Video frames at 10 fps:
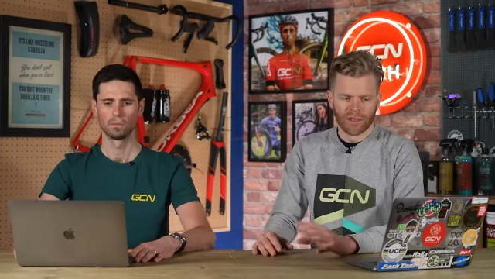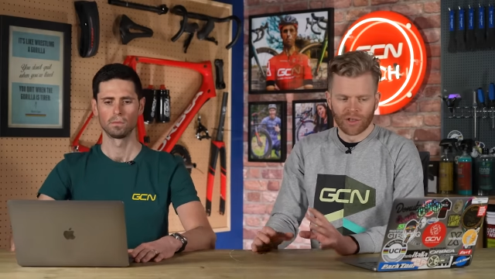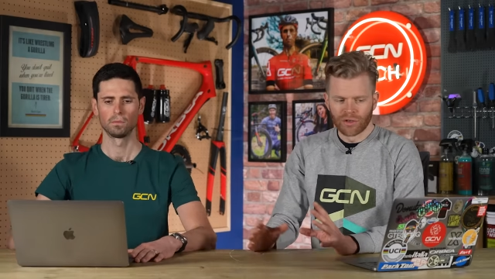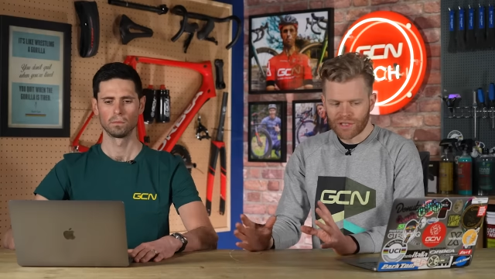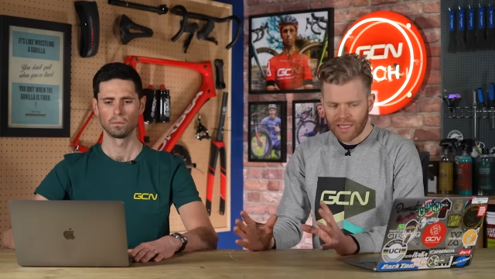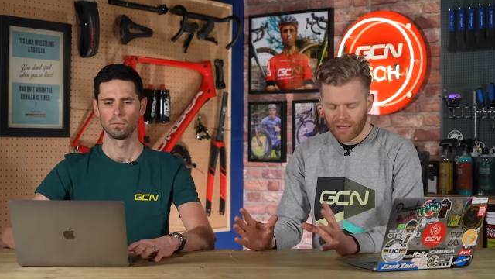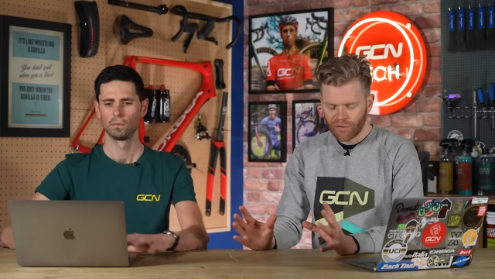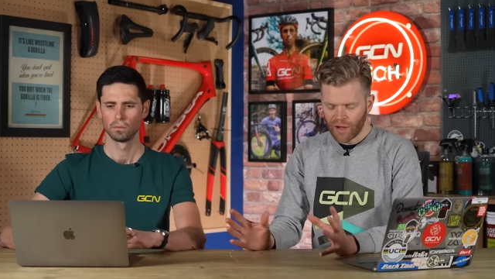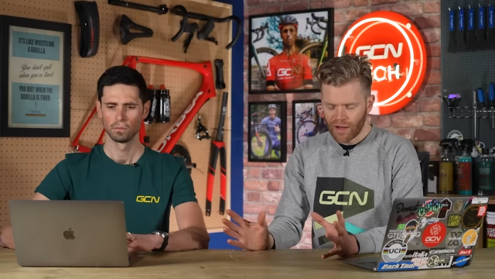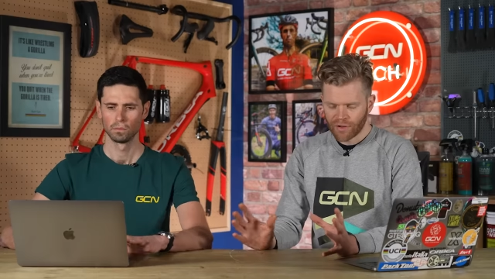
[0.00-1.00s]
Speaker 1: you see
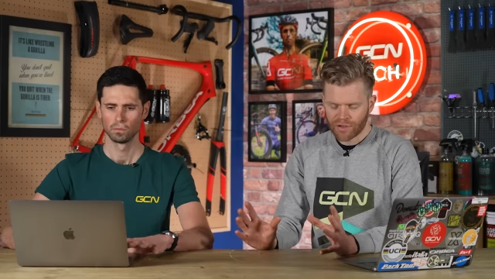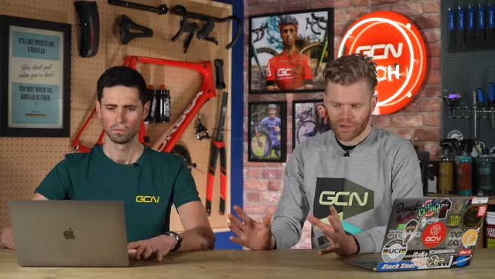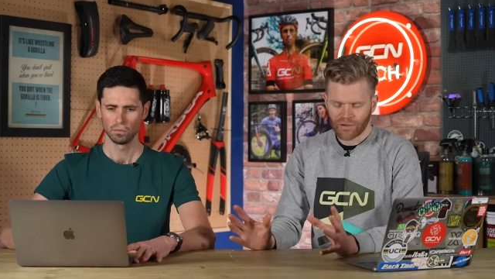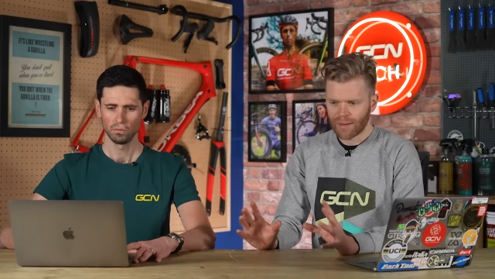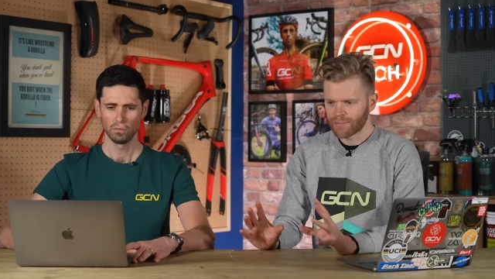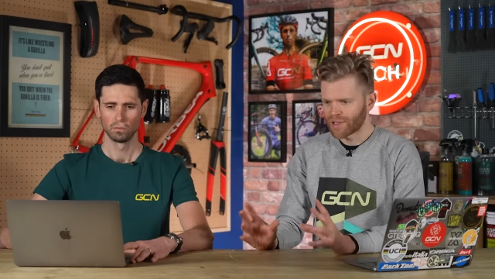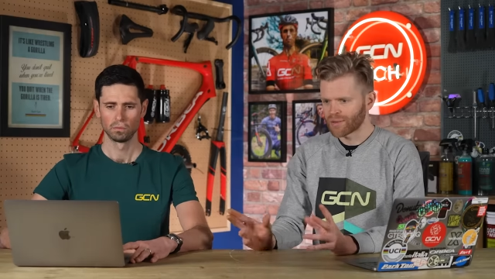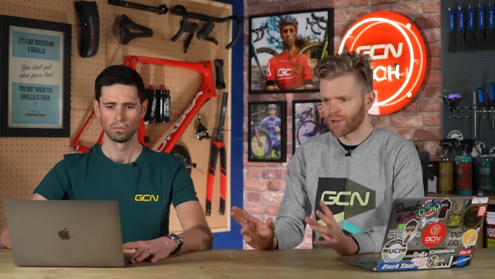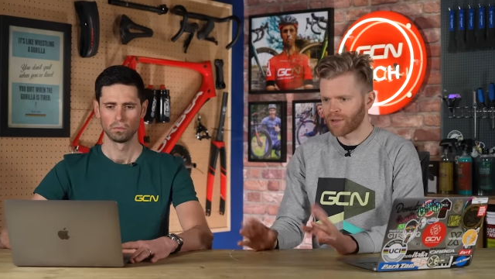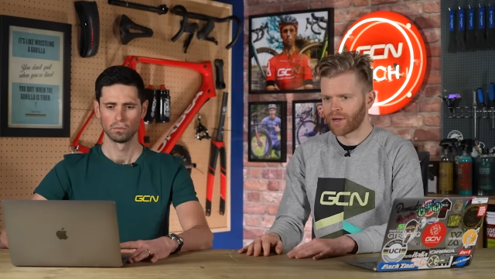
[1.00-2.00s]
that 500 grams
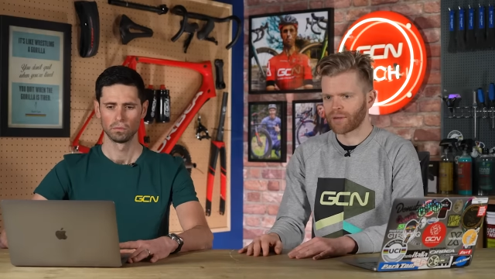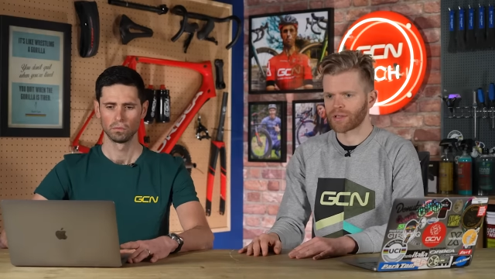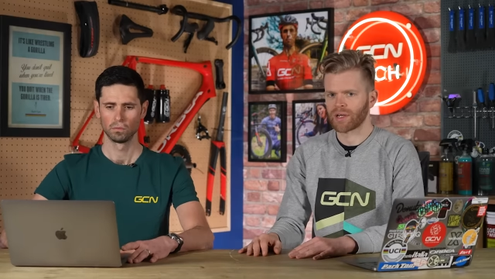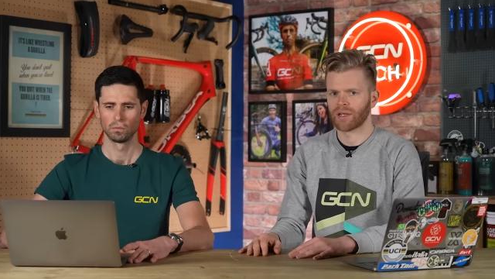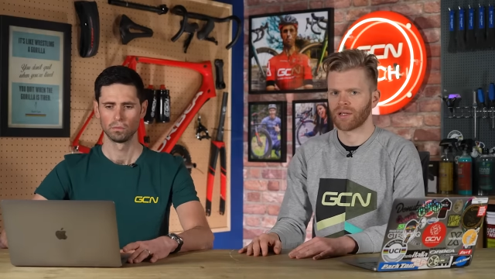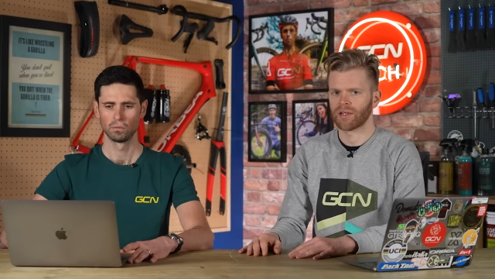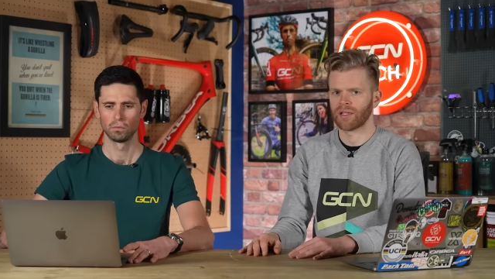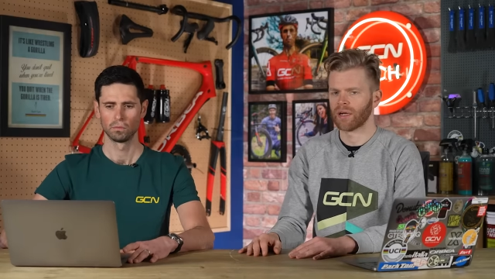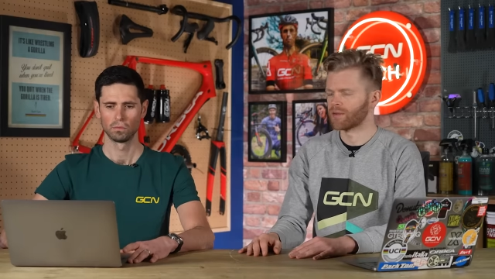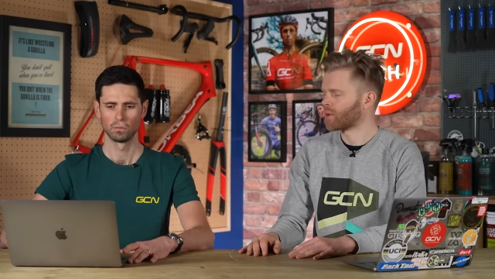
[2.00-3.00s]
is worth around,
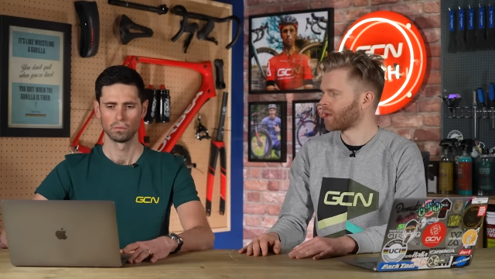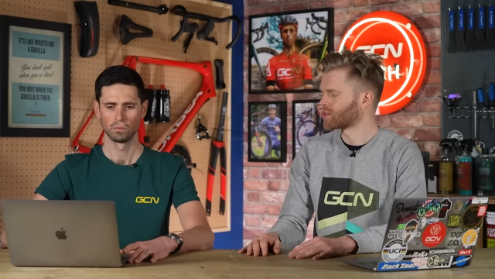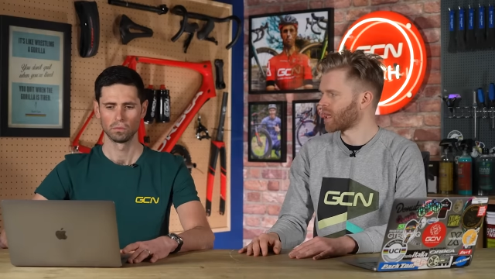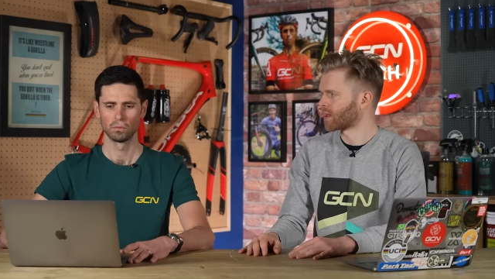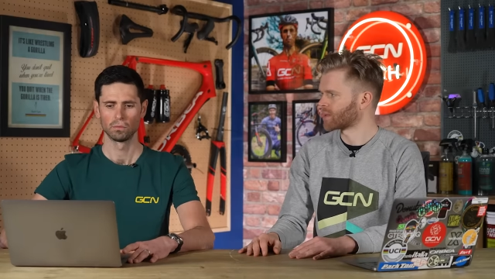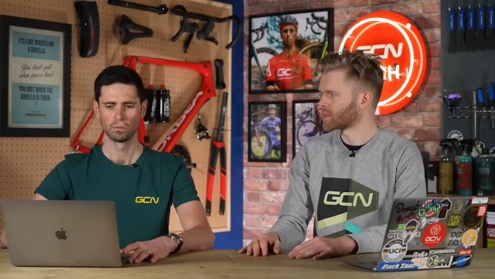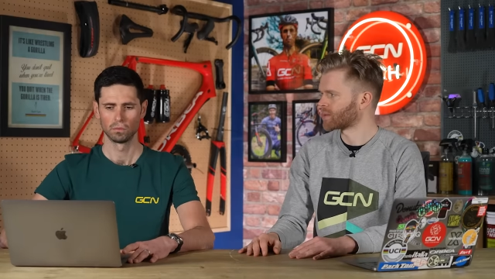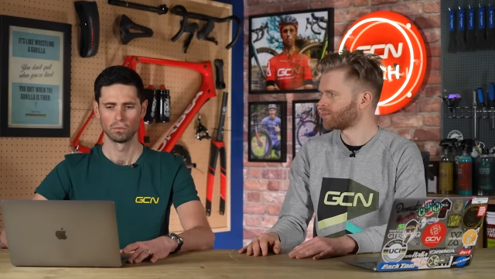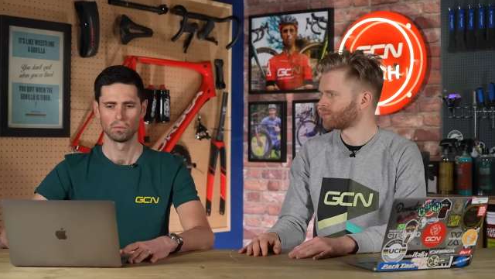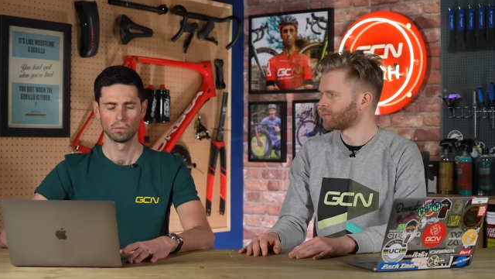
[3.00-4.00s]
you know, 12
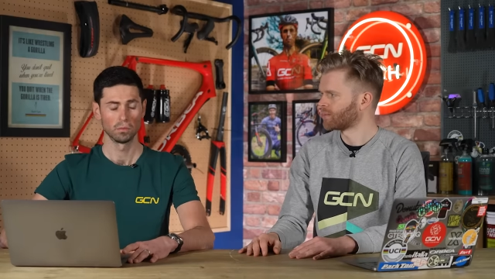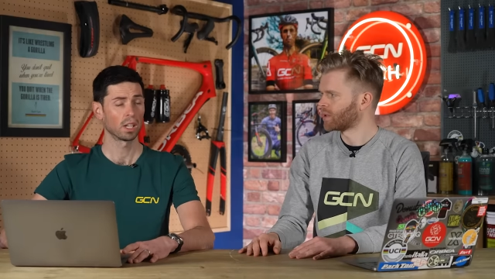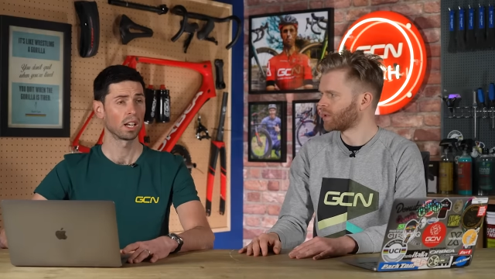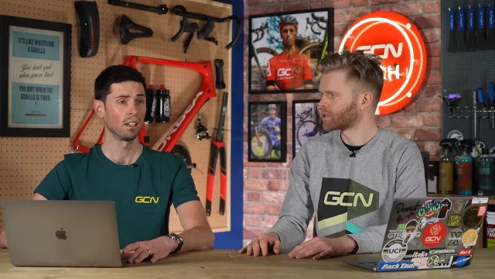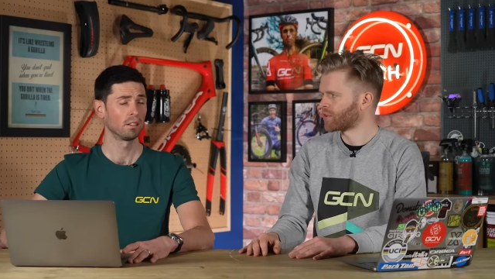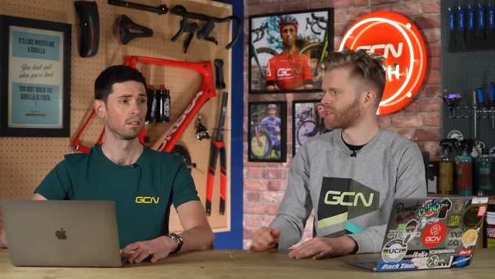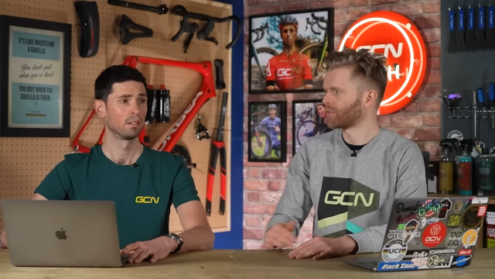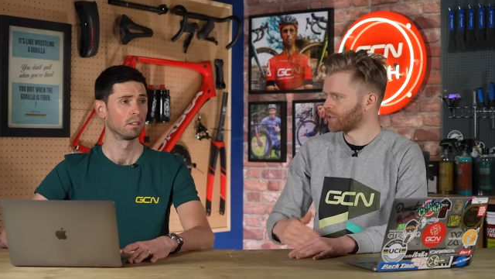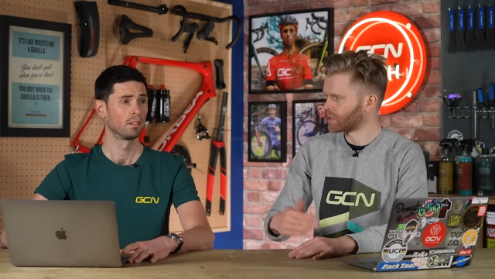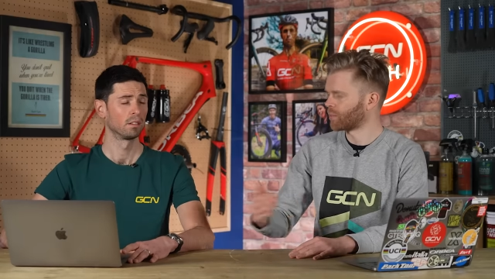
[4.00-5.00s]
seconds. Okay. So the
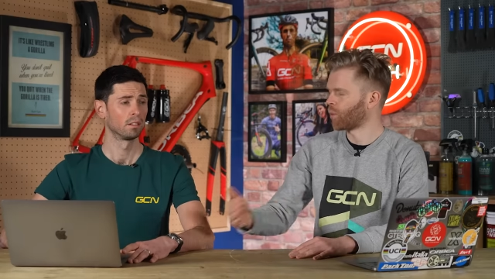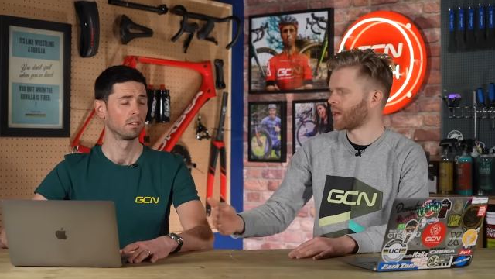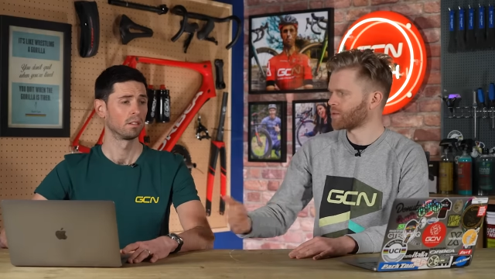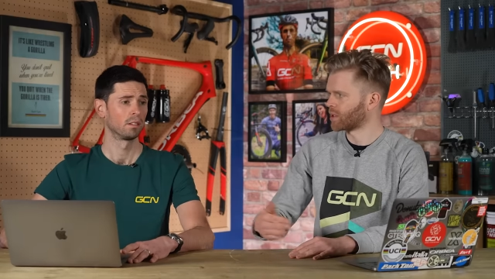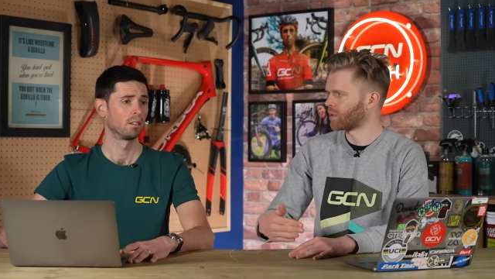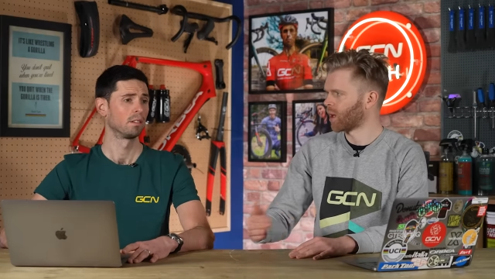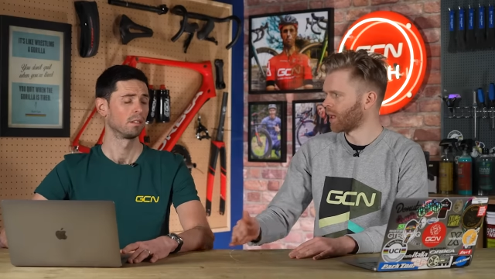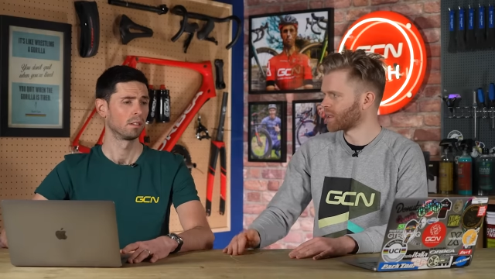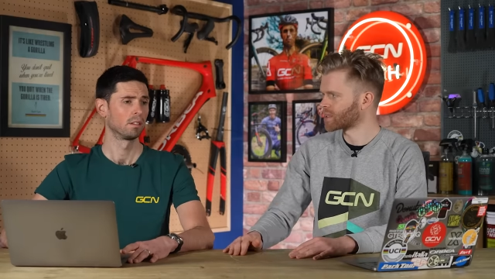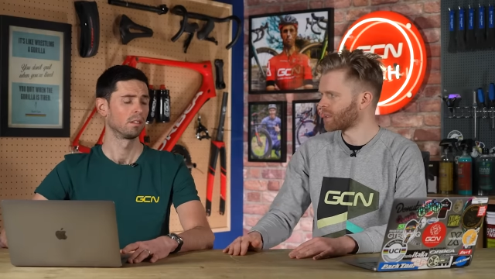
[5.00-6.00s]
difference in weight between the
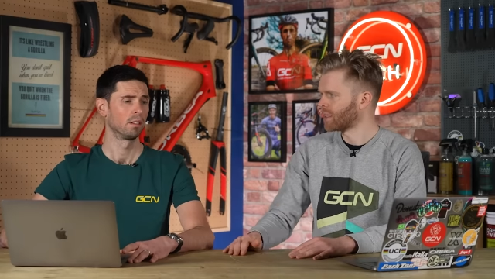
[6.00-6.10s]
bikes.